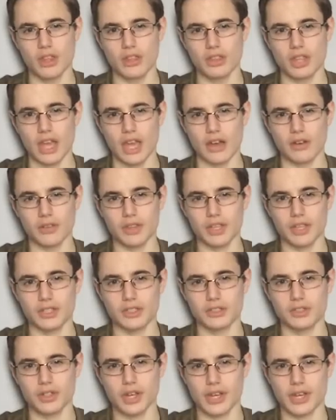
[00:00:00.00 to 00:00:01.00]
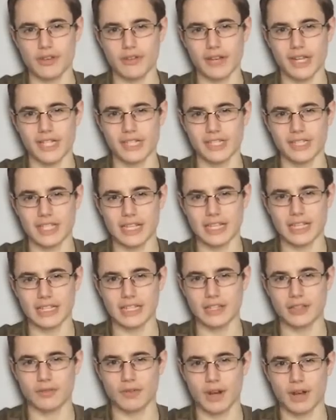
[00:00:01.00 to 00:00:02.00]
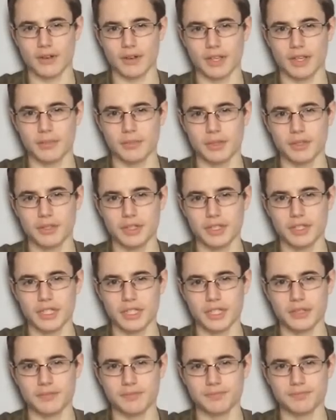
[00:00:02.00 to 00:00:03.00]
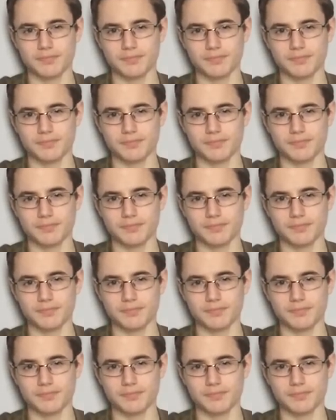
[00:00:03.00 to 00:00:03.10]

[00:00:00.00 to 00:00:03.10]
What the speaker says: how they're generally seen in the railway community,